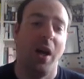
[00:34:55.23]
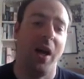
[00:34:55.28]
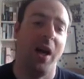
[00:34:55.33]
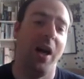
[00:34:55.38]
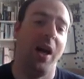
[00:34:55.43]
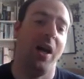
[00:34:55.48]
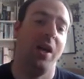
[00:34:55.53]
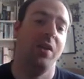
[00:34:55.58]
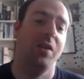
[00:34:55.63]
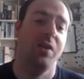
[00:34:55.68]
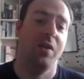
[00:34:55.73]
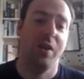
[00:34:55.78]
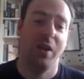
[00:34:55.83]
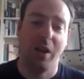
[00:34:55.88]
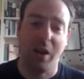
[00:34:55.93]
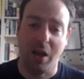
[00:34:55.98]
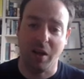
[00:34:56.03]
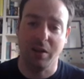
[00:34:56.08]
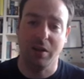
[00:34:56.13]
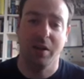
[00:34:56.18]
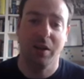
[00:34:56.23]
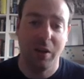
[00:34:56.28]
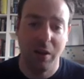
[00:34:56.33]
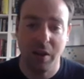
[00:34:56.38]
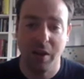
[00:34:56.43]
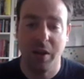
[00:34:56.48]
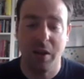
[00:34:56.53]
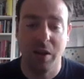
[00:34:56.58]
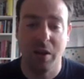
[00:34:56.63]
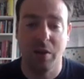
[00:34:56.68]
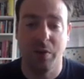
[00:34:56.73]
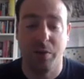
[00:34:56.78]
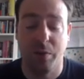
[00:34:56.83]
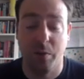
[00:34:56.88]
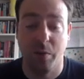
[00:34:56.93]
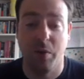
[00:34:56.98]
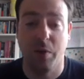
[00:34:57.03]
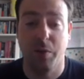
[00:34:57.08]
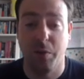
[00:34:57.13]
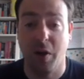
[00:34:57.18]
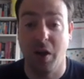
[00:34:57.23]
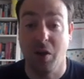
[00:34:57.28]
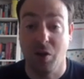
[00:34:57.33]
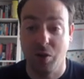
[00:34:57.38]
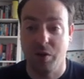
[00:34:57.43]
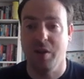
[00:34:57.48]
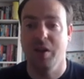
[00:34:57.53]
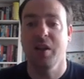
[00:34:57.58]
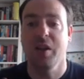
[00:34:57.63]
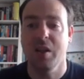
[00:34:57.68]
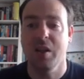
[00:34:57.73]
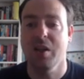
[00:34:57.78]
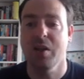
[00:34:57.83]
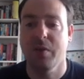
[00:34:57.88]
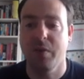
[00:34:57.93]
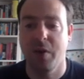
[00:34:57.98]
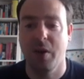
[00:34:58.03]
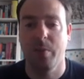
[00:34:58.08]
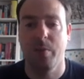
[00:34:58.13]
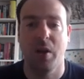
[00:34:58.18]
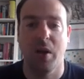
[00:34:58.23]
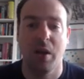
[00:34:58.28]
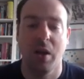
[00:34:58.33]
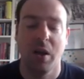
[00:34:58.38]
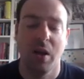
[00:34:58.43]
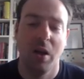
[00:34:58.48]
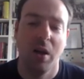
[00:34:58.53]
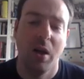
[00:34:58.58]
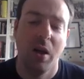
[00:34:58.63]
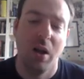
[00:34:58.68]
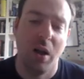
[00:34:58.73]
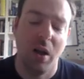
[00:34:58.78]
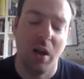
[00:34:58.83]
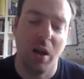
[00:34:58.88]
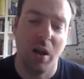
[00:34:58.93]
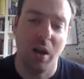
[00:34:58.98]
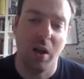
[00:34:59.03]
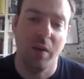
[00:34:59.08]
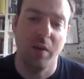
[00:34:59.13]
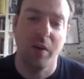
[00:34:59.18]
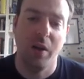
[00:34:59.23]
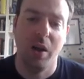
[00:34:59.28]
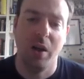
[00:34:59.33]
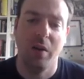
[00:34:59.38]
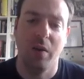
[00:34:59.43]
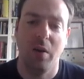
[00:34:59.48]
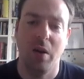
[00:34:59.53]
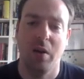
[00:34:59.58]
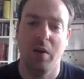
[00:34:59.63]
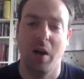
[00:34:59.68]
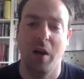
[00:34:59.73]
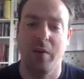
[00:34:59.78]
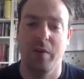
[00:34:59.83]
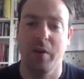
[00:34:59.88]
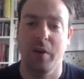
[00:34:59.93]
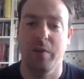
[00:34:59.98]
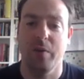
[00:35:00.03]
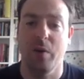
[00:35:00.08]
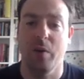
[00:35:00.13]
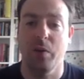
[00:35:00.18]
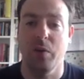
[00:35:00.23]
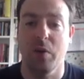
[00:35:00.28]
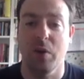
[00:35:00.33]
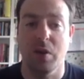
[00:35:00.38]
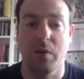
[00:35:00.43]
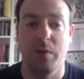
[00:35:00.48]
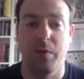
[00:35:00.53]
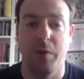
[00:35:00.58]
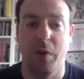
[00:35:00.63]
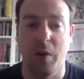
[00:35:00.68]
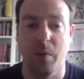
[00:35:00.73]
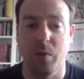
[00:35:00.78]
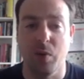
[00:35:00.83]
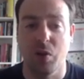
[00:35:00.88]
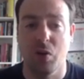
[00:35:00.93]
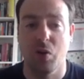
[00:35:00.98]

and the Catholic League, the, the French, the Guise family, uh, heavily involved in this, to find the